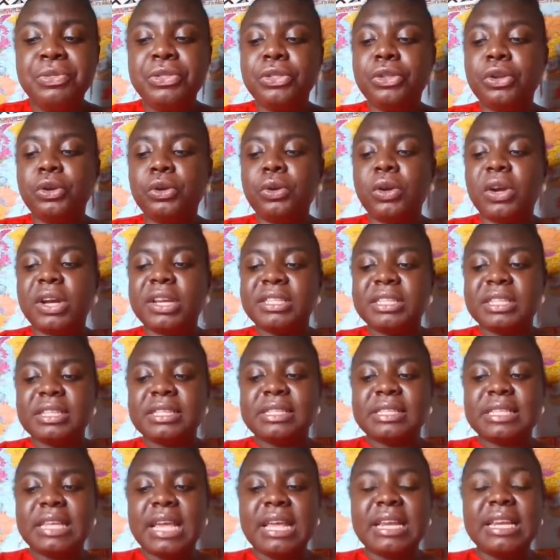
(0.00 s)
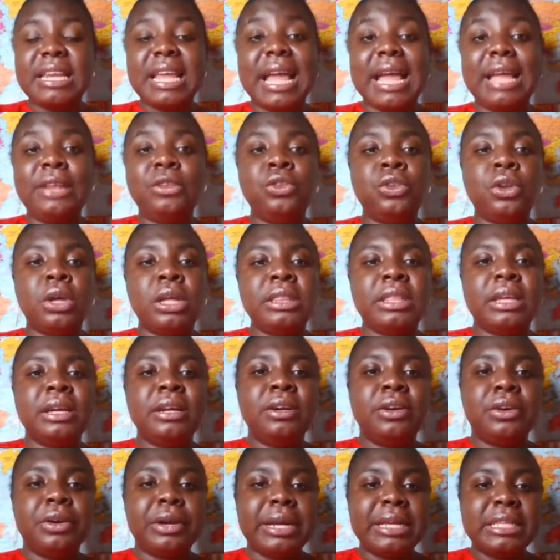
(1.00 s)
The Lord is saying another
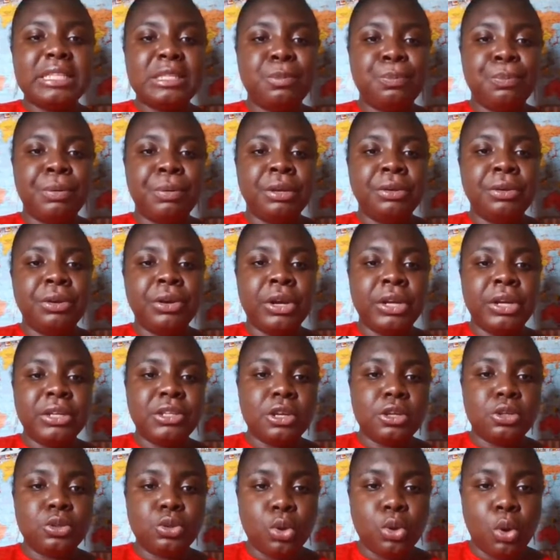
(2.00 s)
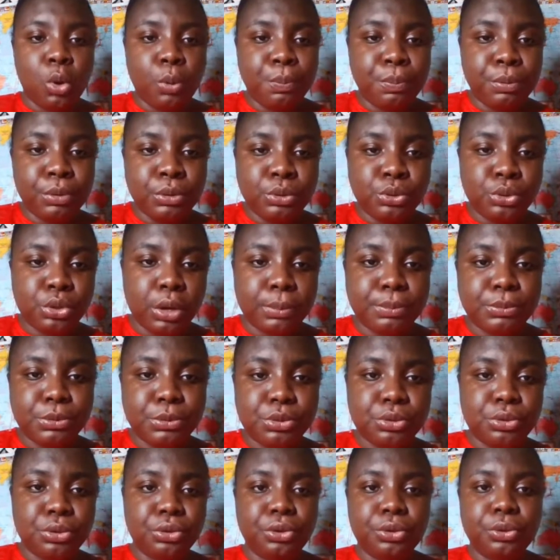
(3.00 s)
grace period is opened up
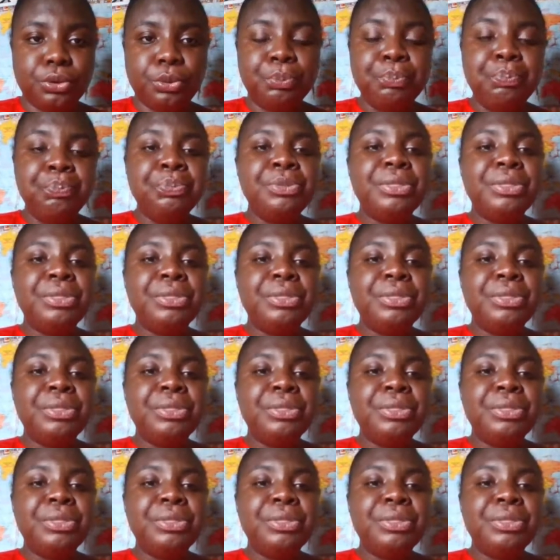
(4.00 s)
to you,